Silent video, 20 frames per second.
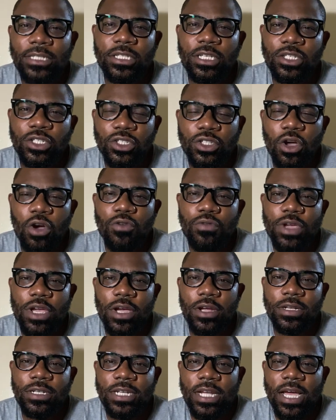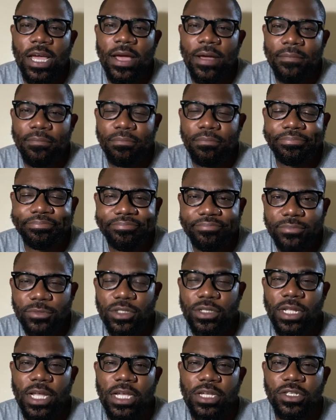story on
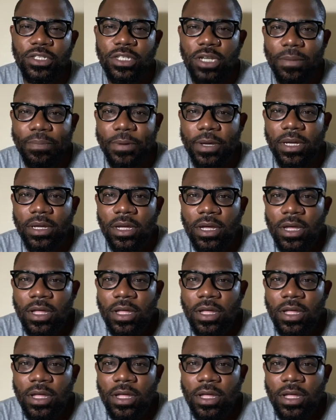today's topic.